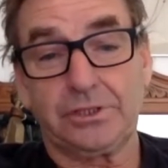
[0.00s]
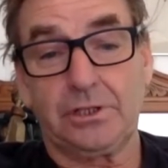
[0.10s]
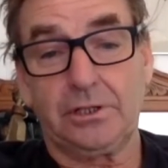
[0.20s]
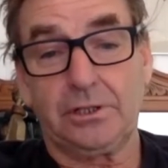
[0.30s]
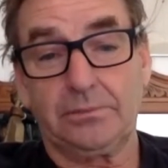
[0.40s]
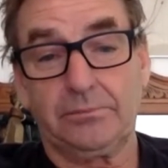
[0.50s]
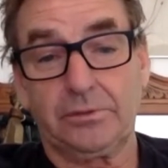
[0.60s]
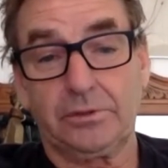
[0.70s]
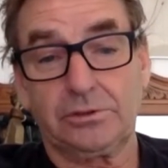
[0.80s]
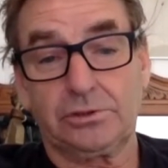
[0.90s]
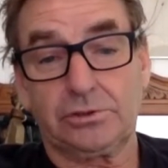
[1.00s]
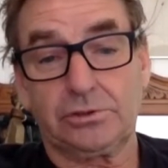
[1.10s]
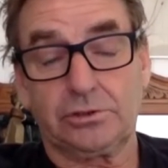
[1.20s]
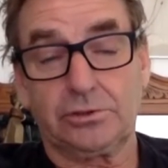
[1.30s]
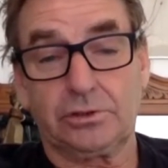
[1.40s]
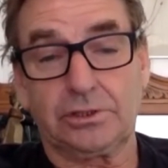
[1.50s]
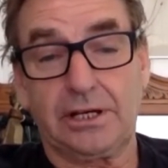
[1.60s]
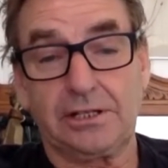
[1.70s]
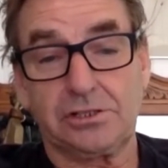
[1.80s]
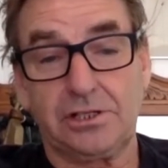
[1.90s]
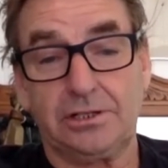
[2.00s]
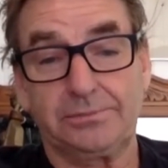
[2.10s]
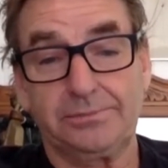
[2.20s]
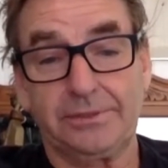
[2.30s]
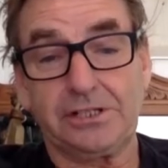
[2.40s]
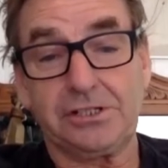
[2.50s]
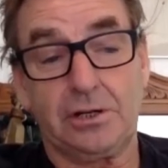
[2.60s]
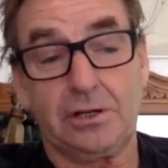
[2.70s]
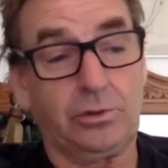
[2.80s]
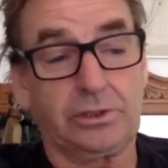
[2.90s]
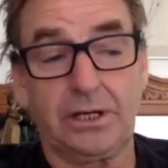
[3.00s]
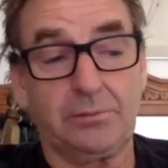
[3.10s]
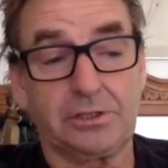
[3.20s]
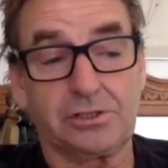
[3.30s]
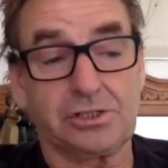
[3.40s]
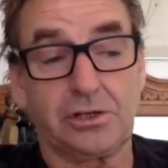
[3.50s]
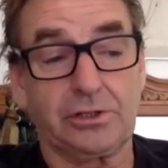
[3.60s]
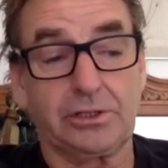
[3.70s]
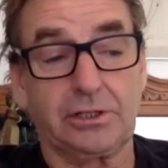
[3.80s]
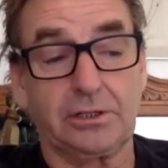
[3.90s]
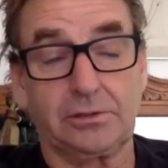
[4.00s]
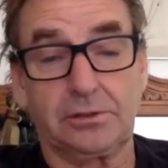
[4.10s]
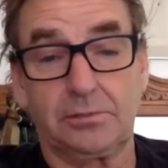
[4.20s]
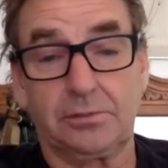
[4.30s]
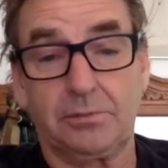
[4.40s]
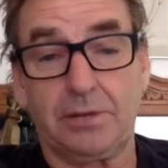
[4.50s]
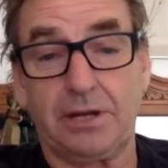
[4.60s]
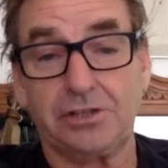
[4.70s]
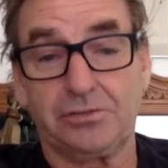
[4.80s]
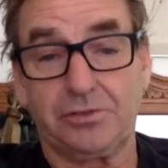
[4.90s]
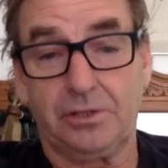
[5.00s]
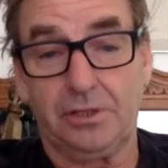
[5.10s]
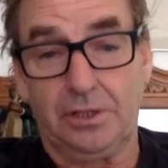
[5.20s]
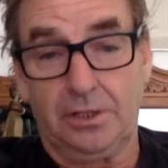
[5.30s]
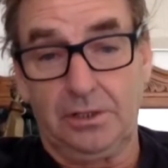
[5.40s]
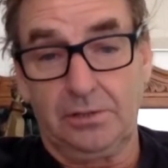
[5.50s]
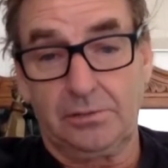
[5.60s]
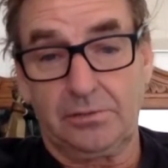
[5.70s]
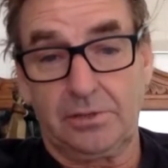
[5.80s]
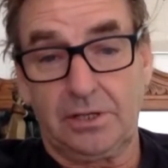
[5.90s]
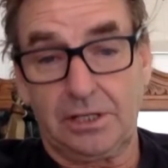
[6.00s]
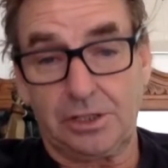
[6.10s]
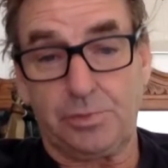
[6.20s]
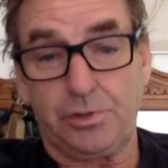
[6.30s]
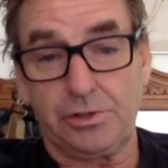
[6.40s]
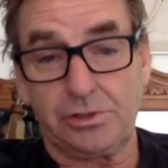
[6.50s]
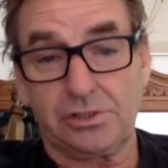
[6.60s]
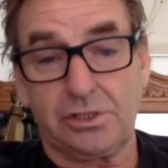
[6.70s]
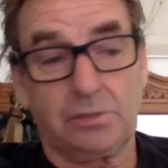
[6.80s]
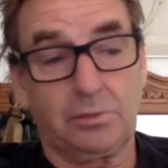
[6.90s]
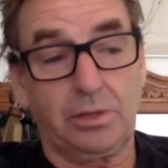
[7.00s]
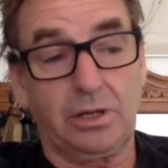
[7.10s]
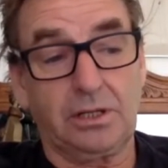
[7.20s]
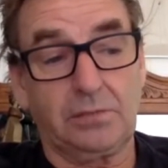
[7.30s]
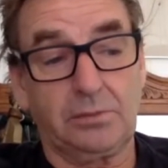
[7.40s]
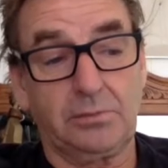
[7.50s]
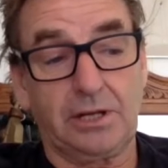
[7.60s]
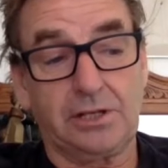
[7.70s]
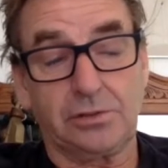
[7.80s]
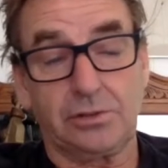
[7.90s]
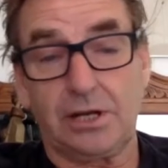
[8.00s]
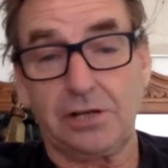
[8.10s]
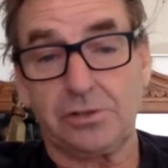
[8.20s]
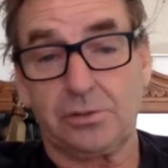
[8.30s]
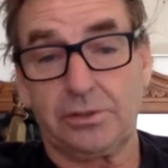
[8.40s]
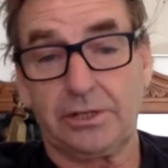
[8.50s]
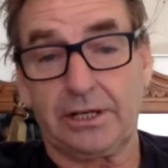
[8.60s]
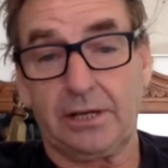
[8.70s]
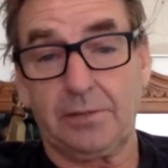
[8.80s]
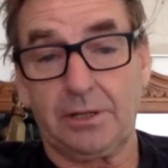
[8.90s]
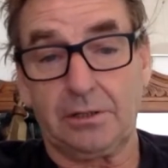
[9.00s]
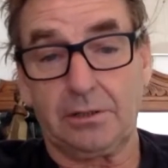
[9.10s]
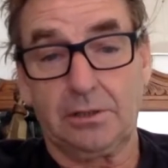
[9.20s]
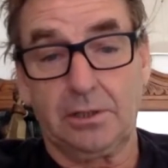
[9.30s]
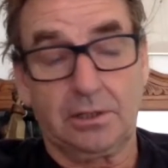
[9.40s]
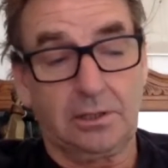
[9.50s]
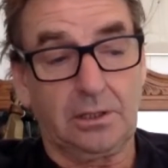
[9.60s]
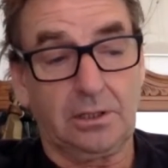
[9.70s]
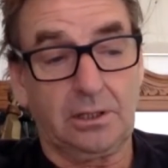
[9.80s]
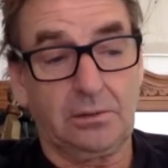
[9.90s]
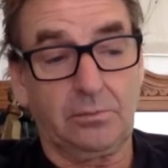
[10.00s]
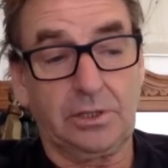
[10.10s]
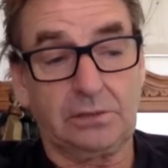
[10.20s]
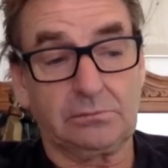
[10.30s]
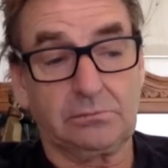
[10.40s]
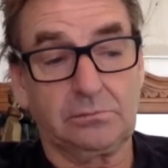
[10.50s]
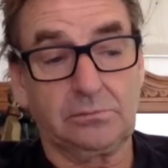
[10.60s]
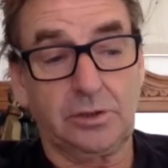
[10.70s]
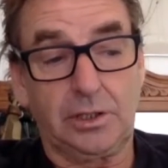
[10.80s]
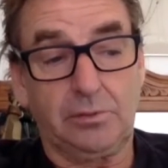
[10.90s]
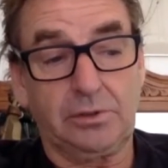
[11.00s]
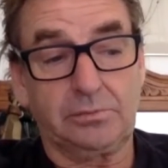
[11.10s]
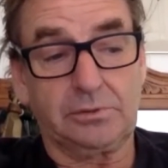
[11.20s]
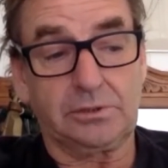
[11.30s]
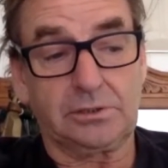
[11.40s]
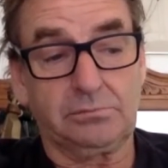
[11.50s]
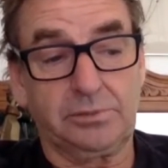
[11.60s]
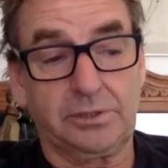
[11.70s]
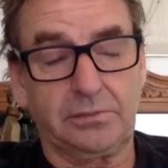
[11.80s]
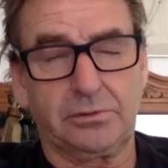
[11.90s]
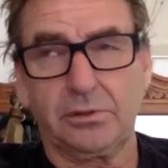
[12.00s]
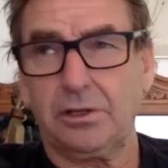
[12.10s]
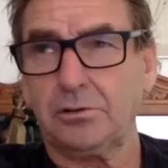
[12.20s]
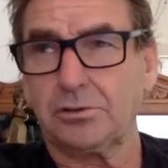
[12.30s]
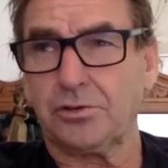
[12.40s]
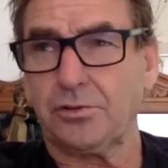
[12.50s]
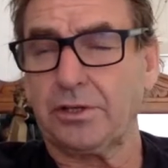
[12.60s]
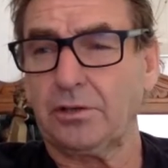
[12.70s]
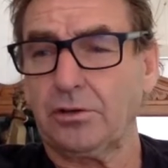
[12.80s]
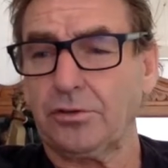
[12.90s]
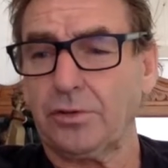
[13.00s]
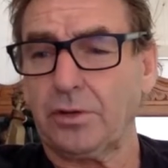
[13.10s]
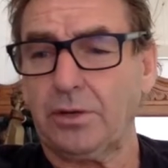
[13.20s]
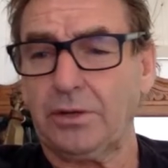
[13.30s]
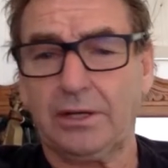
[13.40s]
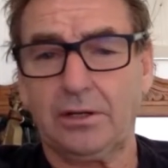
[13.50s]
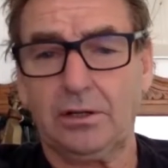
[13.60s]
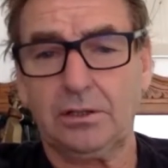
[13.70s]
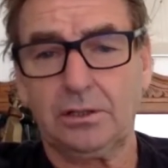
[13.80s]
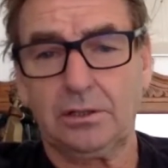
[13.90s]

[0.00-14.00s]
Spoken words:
So I sort of took that instead, and that's how it worked out because Terry Neal had been manager for at Spurs and seen me playing. He'd been manager at Arsenal when they came out, and we beat them. I think it was 3-0 or 3-1 that night.